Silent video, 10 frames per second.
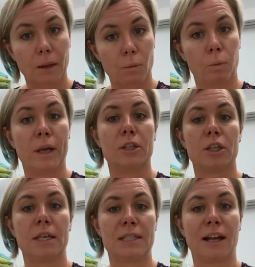
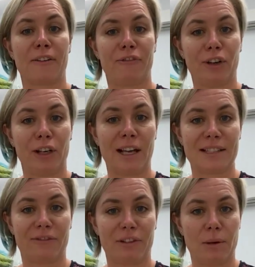which is like
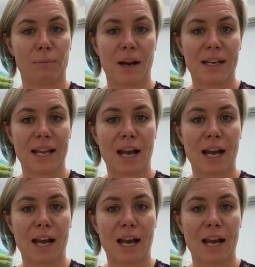fertilizer for the brain,